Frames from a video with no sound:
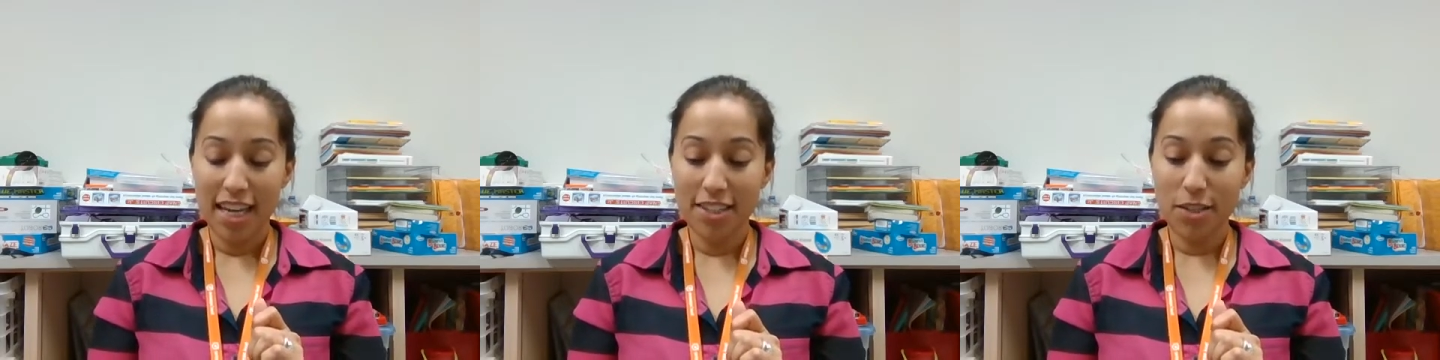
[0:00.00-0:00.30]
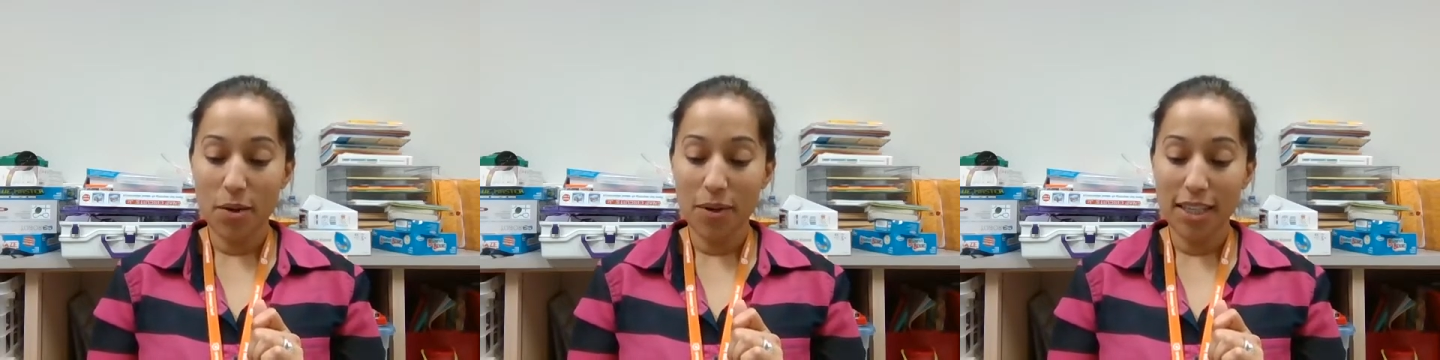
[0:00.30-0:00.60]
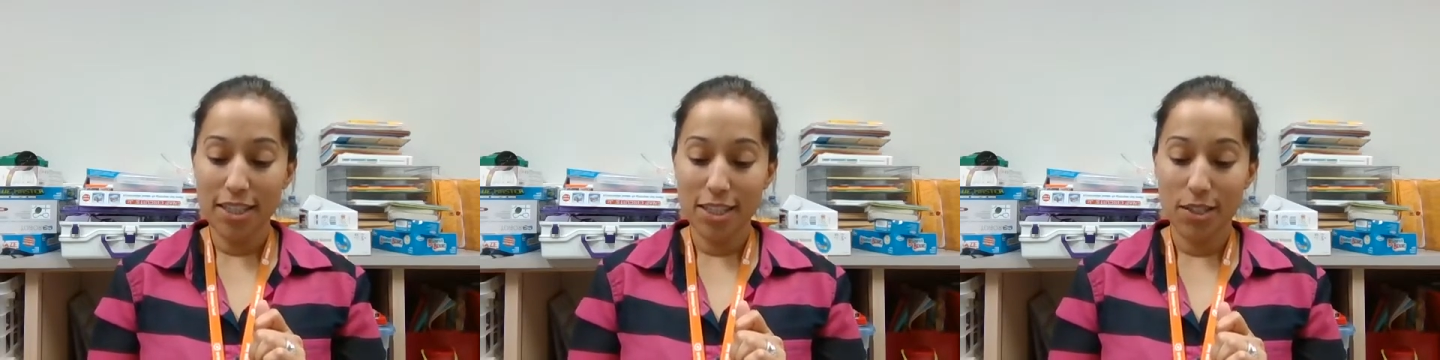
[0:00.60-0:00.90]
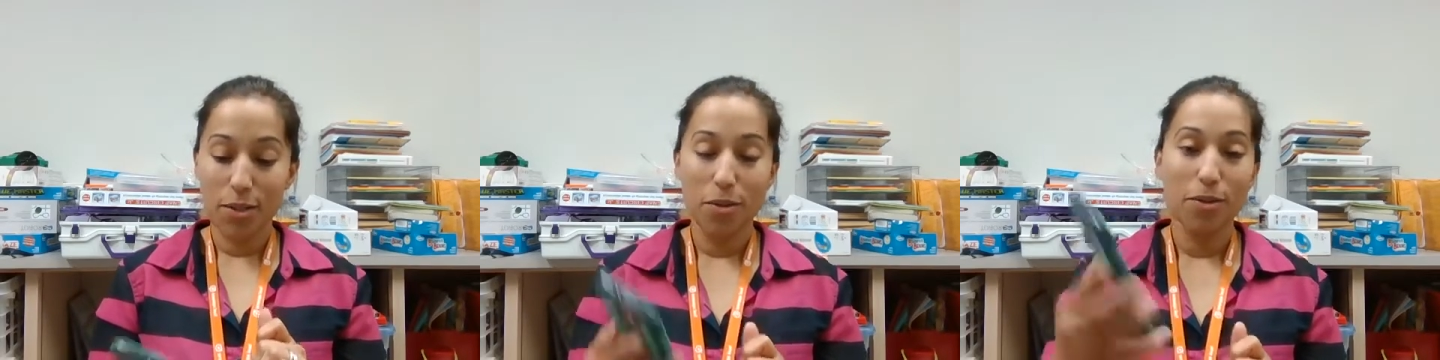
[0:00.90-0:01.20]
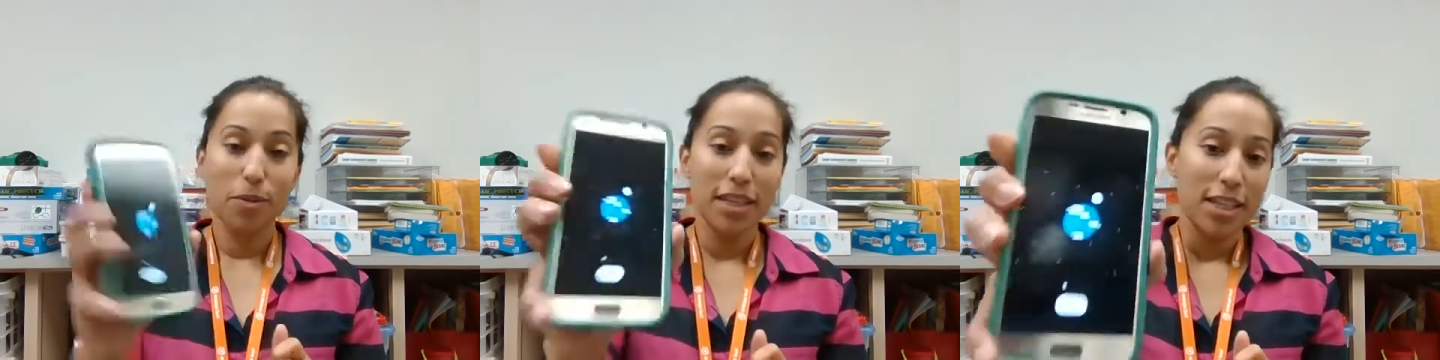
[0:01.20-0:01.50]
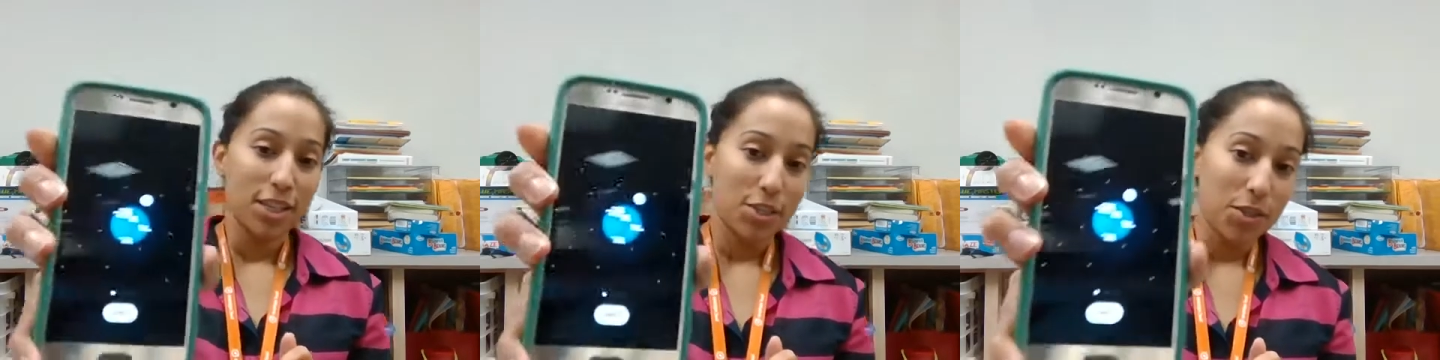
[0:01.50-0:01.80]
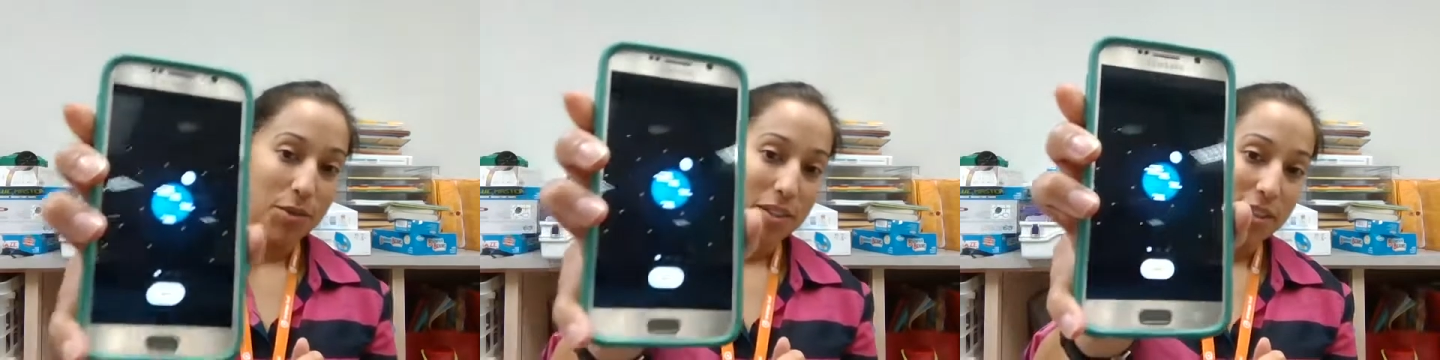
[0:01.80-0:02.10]
it's going to show
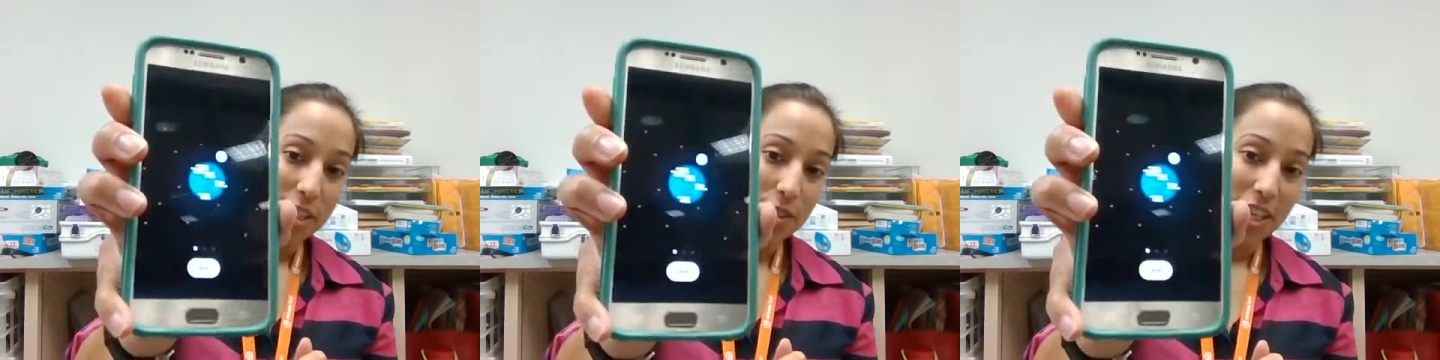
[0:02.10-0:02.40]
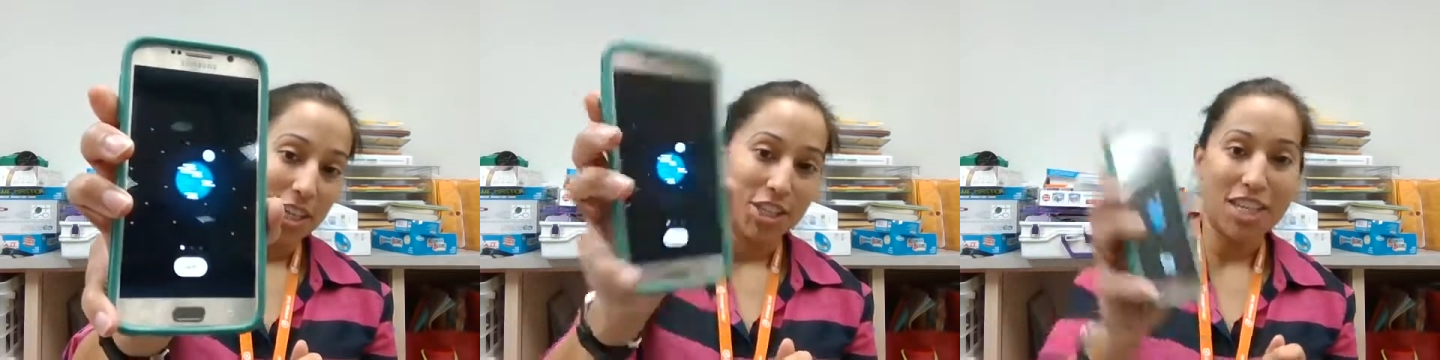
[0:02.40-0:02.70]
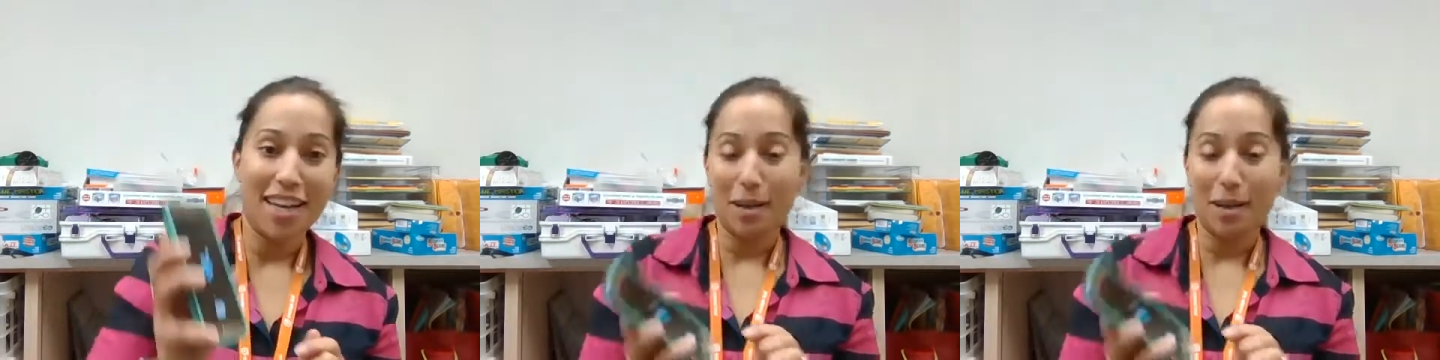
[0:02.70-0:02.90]
you a little introduction.